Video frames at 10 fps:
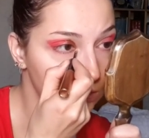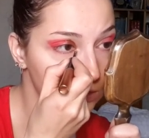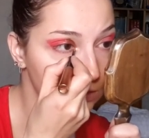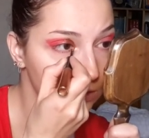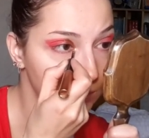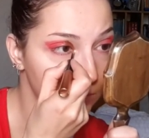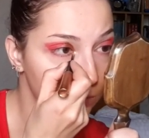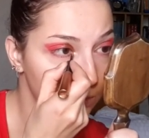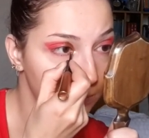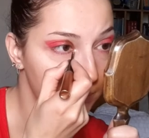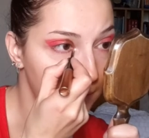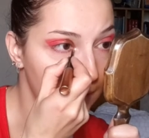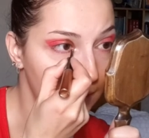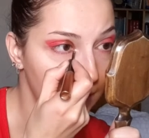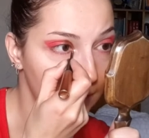So this is going to be one
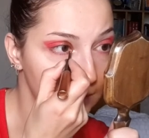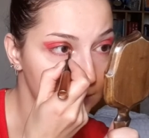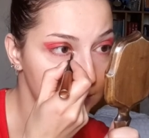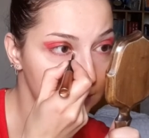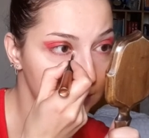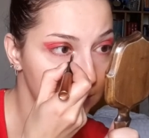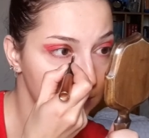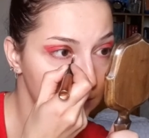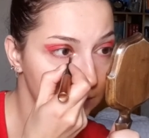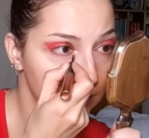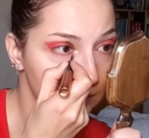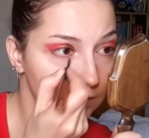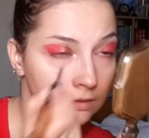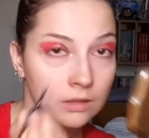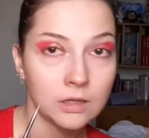badass
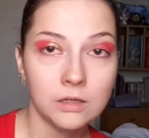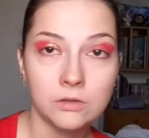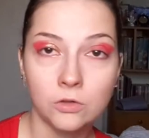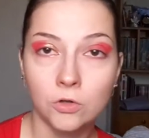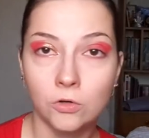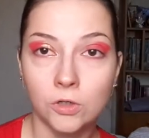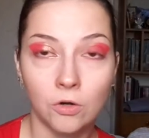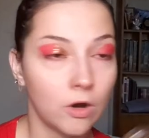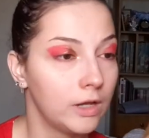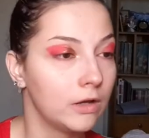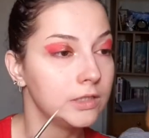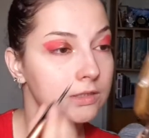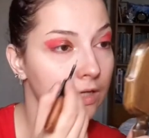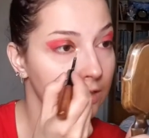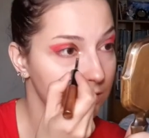inner corner
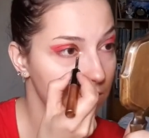highlights.